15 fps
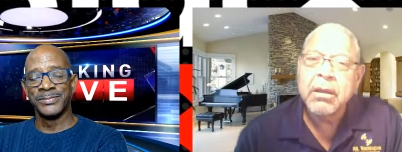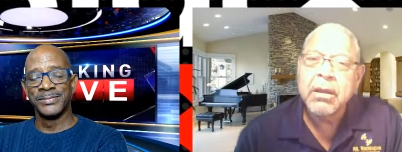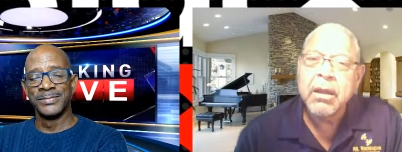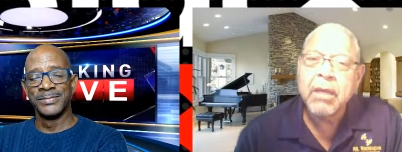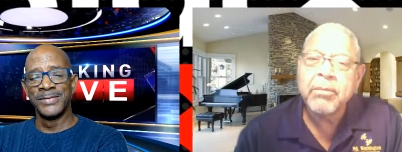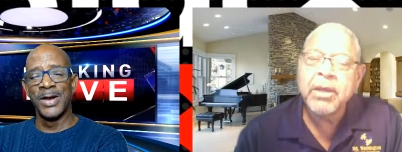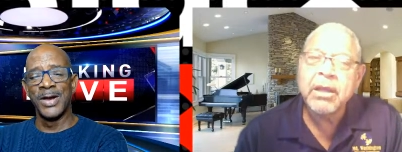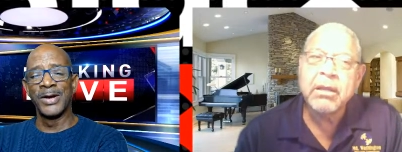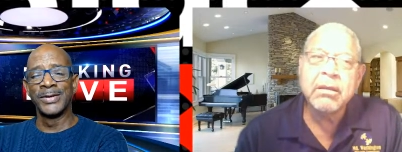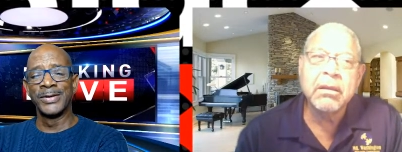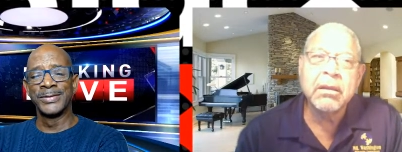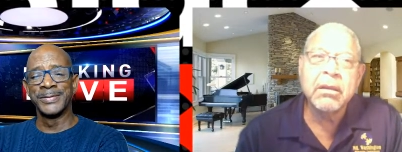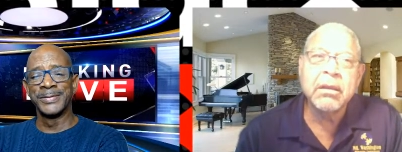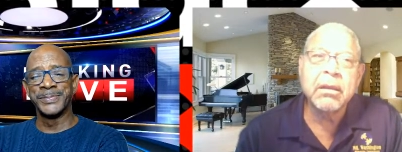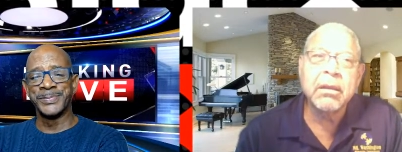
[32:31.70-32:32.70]
Speaker 1: No. I mean,
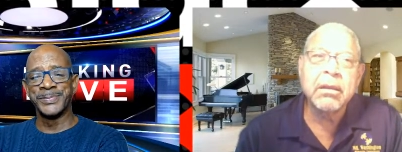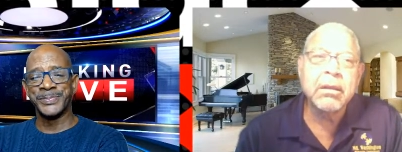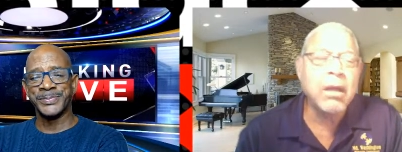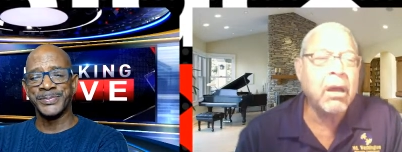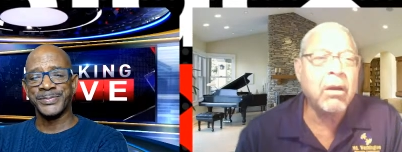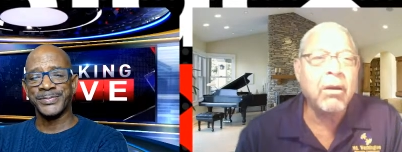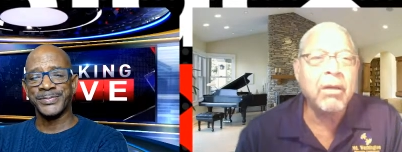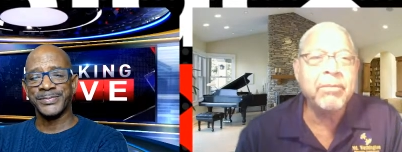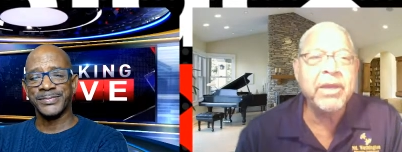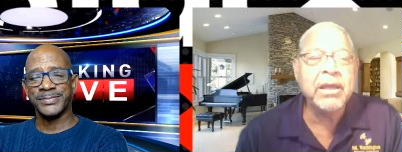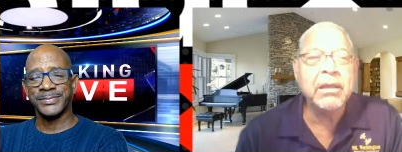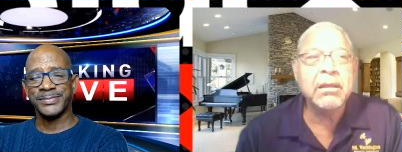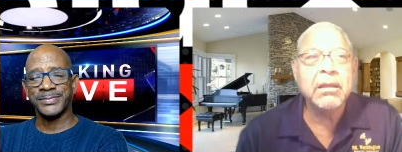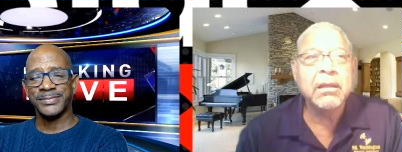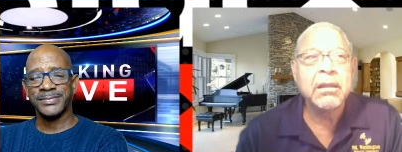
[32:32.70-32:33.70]
no, I
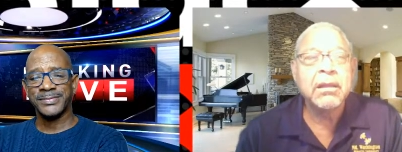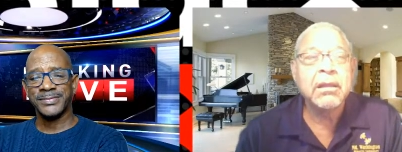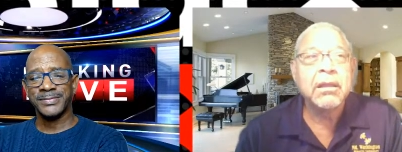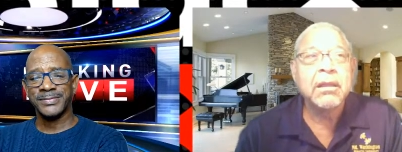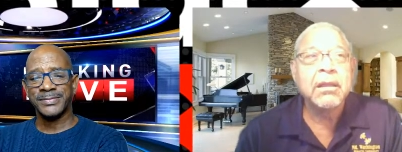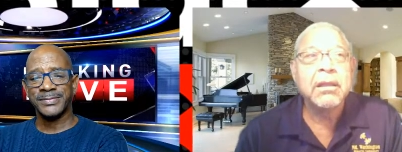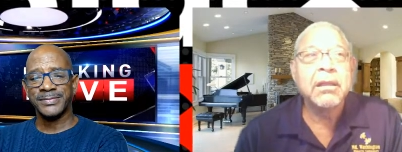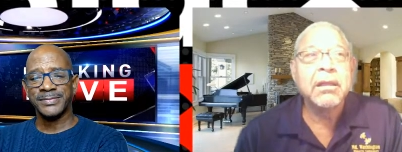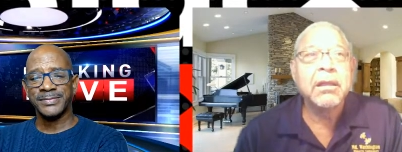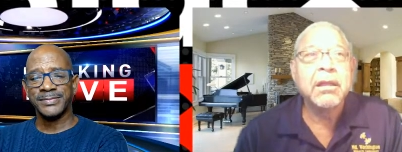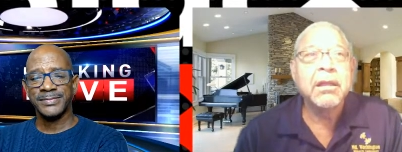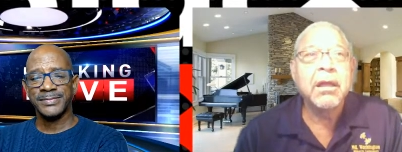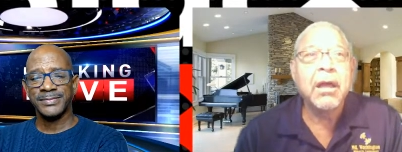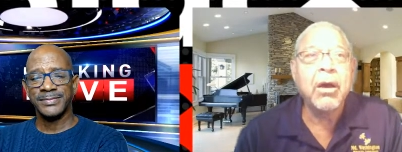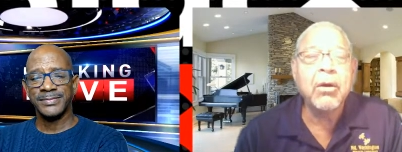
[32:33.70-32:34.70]
mean
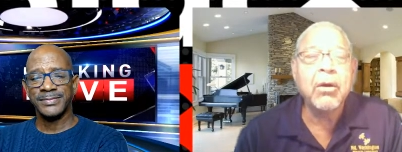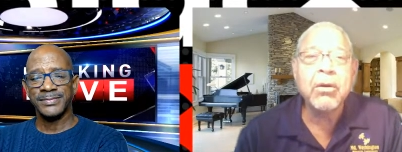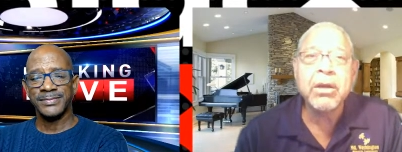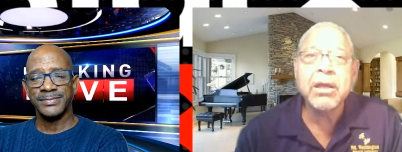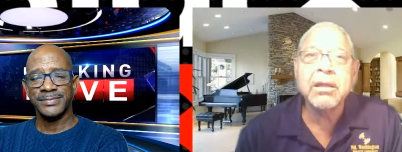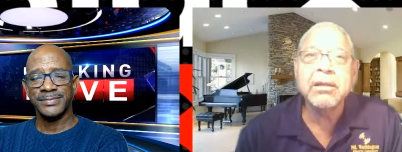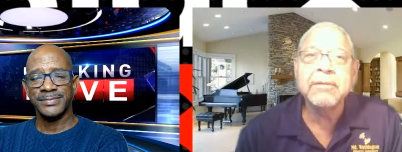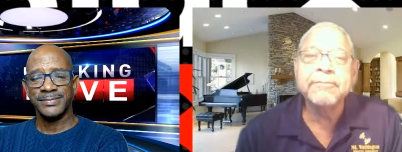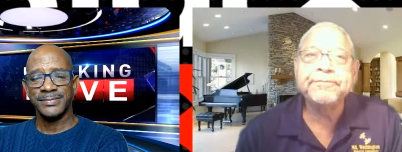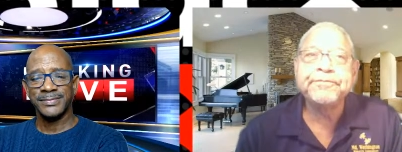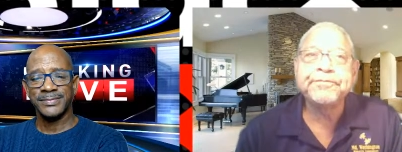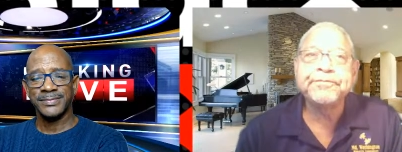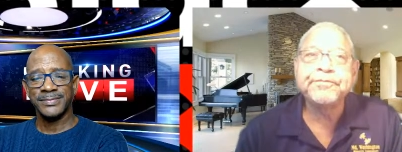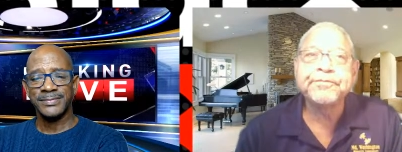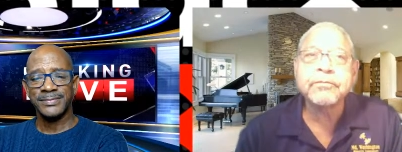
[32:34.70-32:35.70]
Hogan.
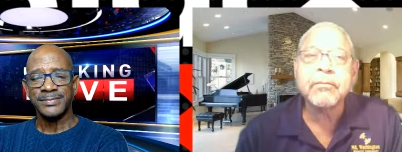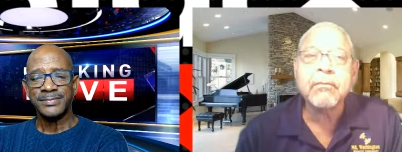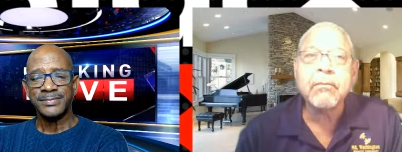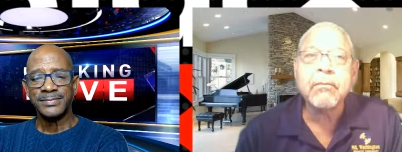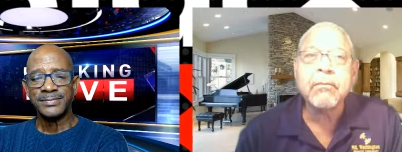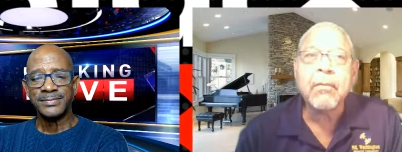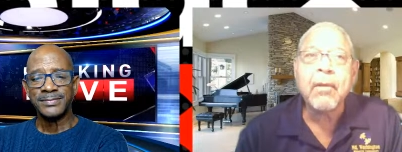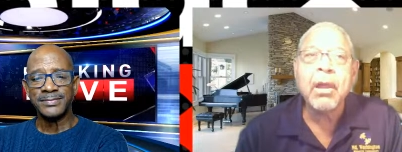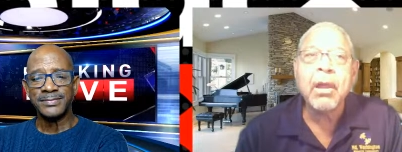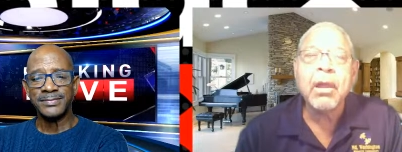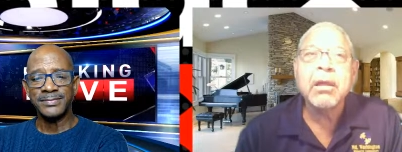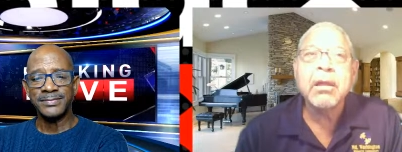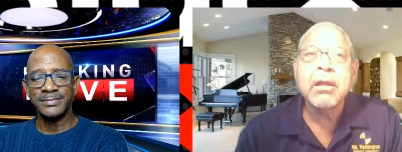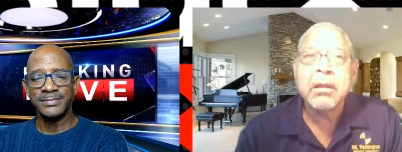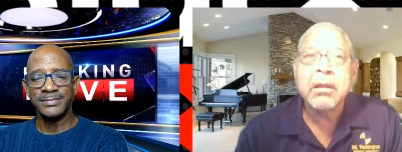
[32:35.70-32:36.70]

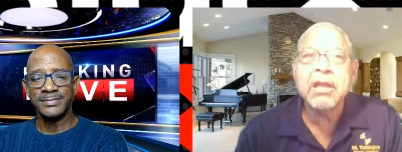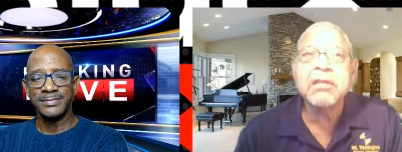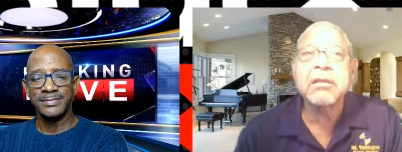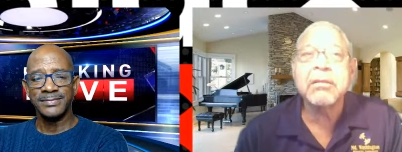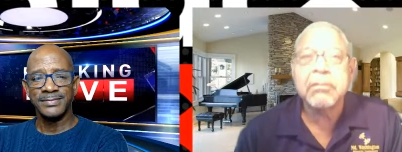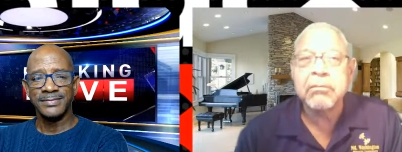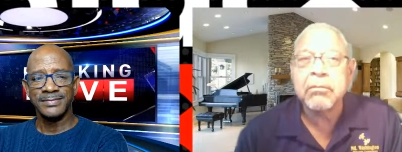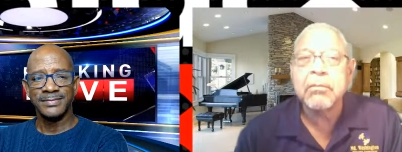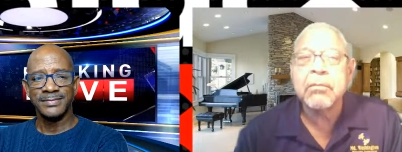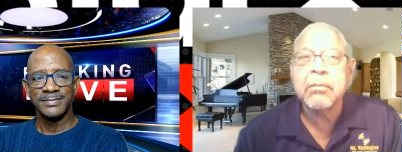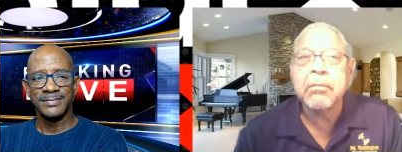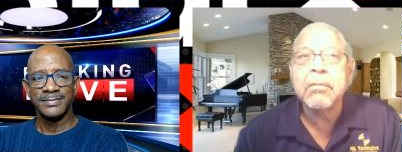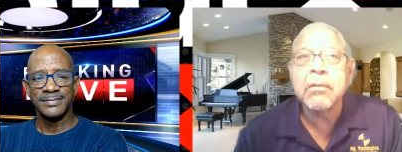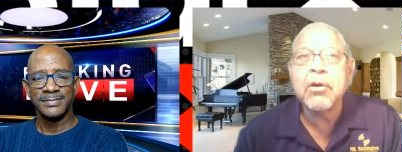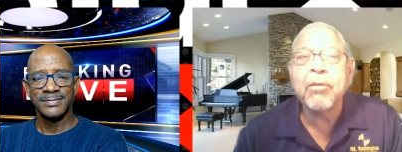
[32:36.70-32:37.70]
Let's
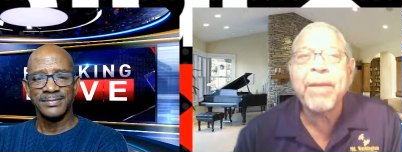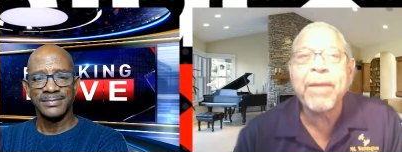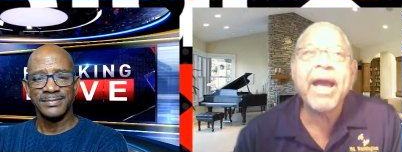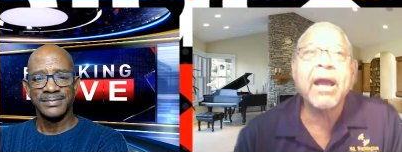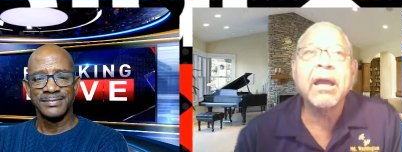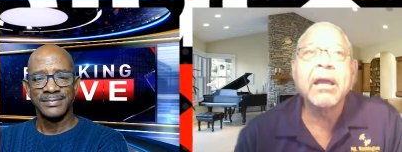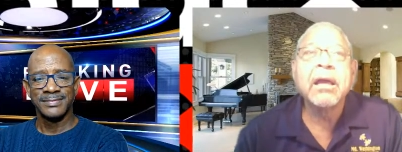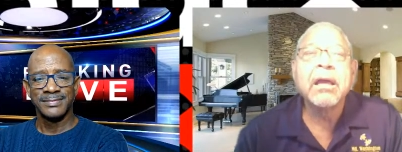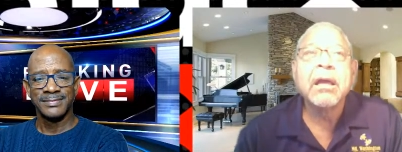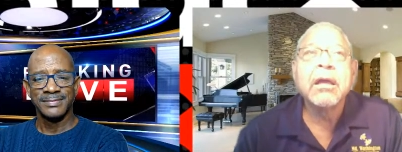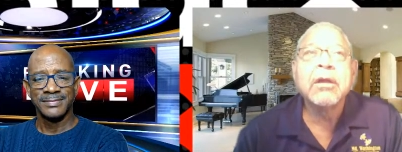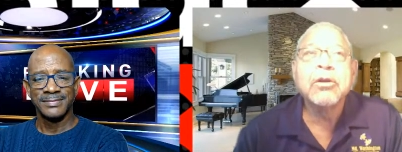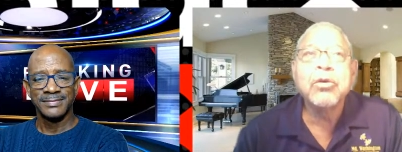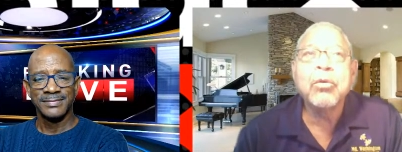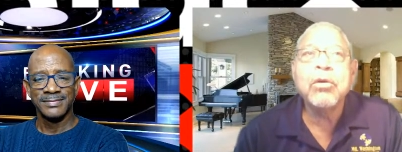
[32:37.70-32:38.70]
go back.
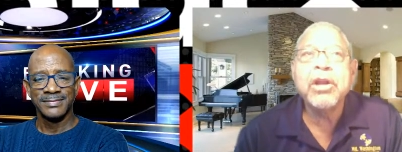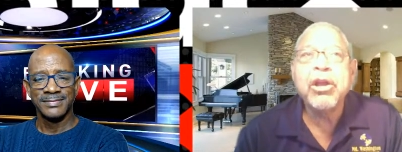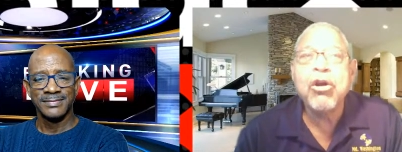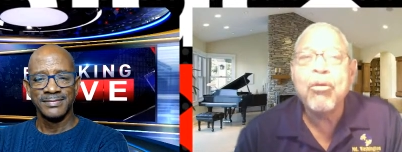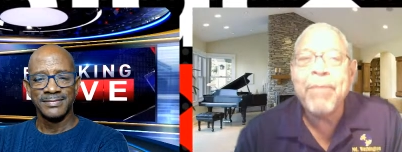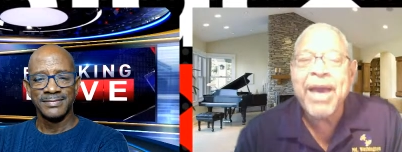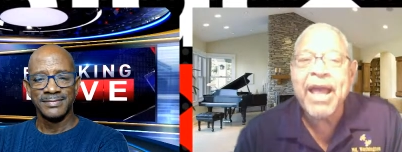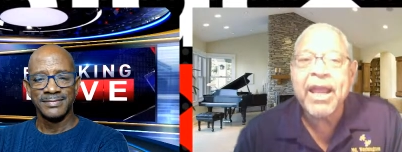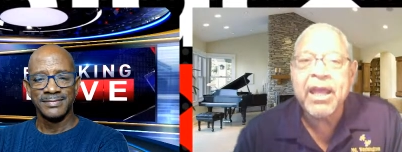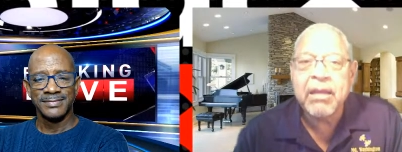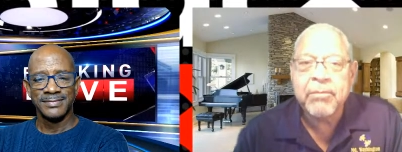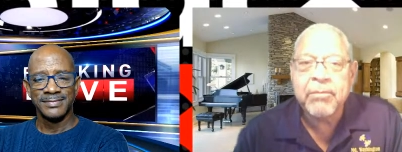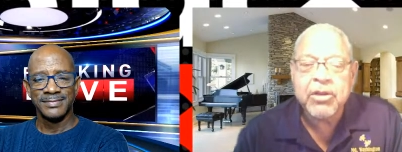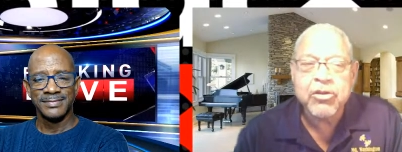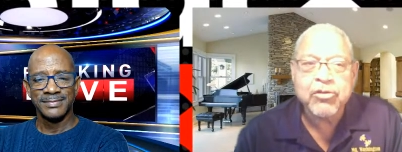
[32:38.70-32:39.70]
During the O'Malley
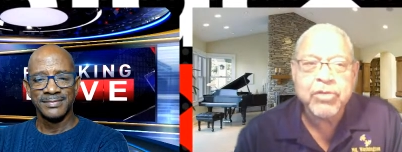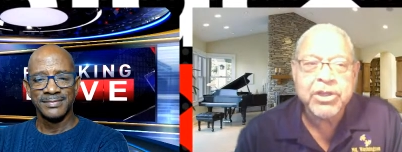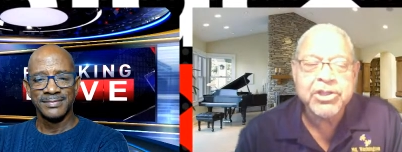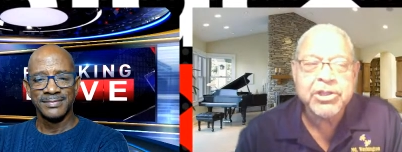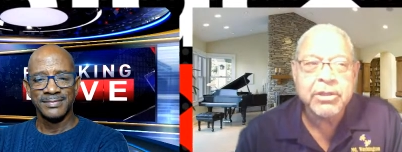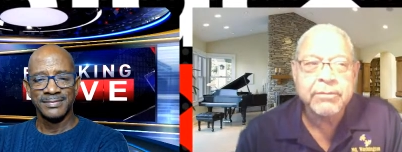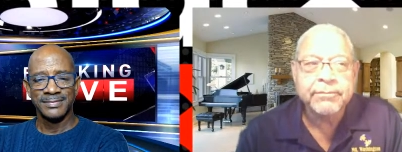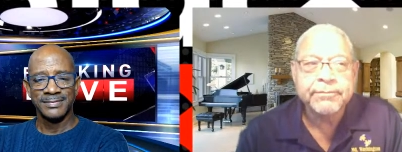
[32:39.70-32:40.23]
administration,